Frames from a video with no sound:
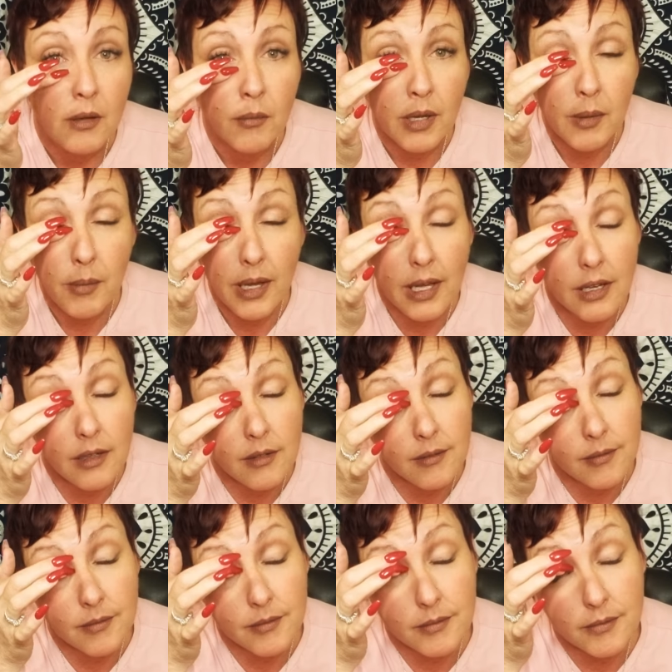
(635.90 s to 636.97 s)
My bad.
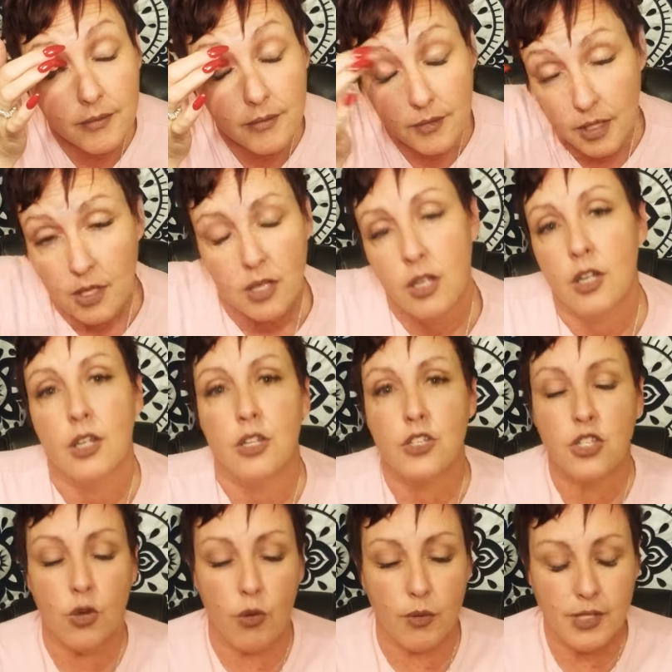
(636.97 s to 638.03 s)

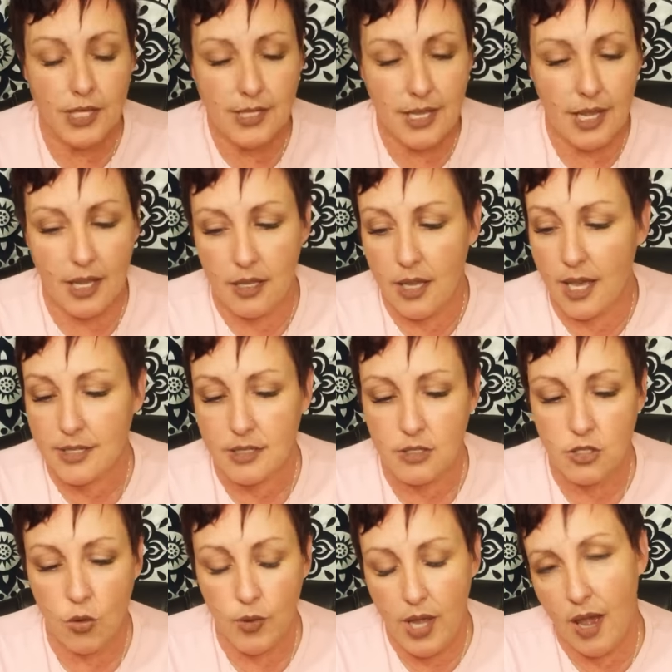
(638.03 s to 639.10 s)
So what was I saying? Yes,
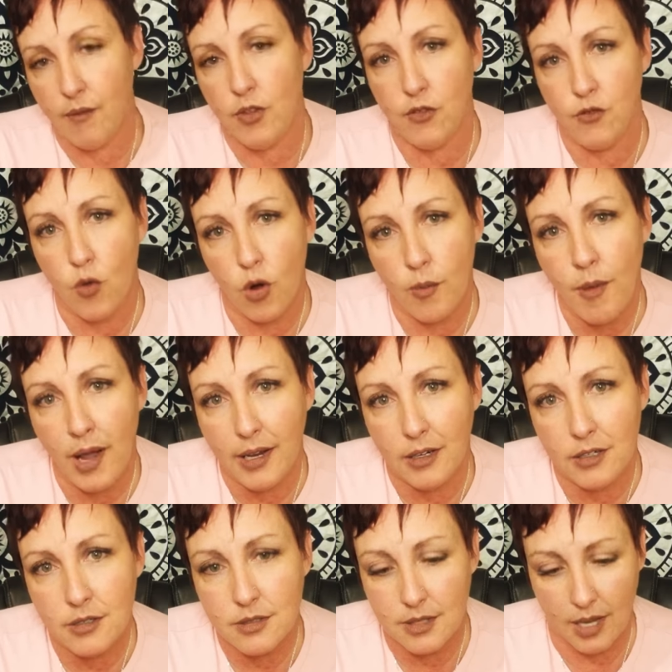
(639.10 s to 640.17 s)
so we have the 4
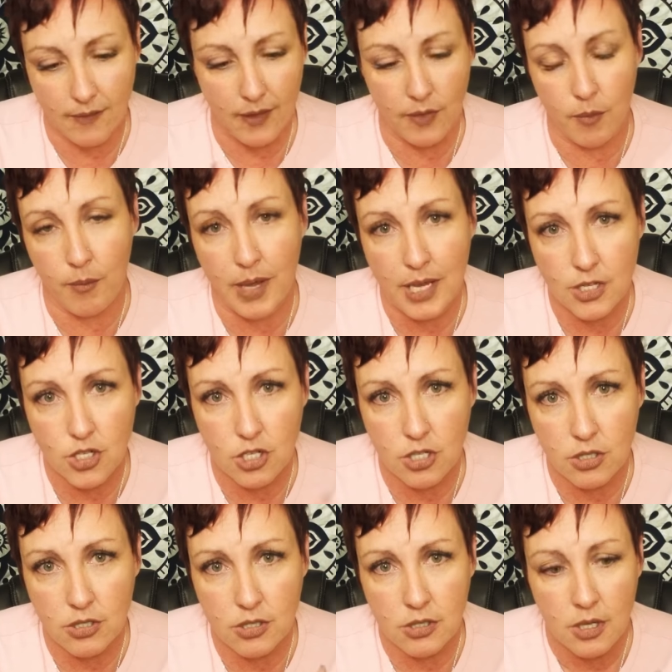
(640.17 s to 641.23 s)
minors and then the
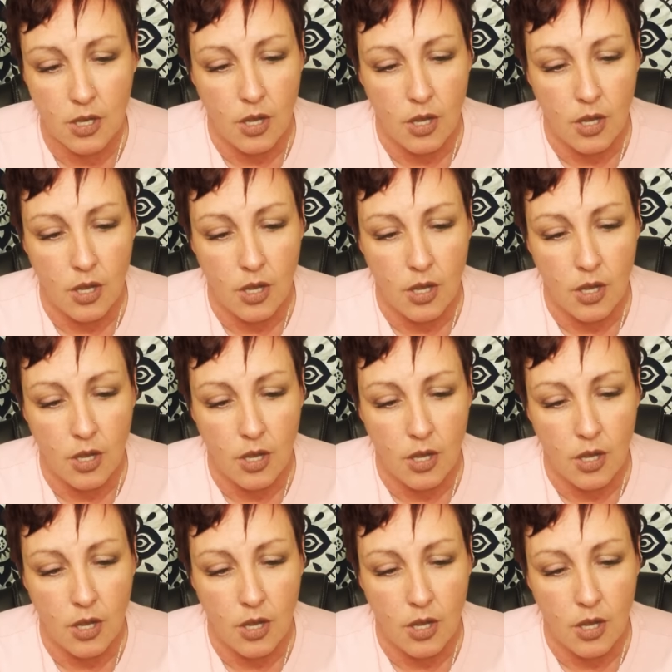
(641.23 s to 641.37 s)
majors.